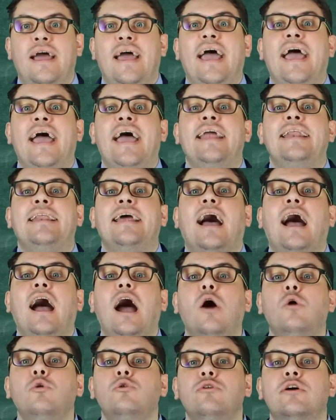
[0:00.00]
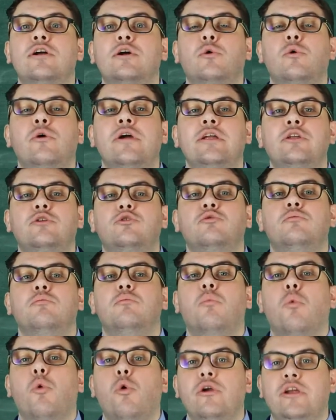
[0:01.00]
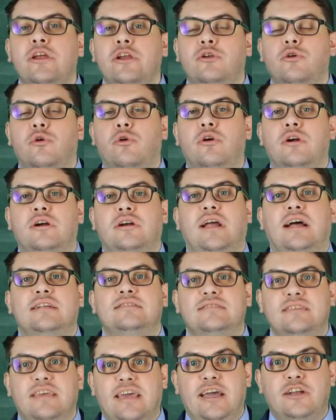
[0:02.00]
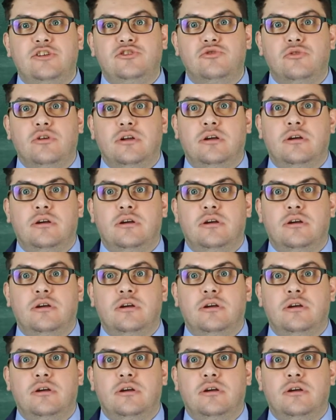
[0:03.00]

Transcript: and how you are going to monitor that schedule.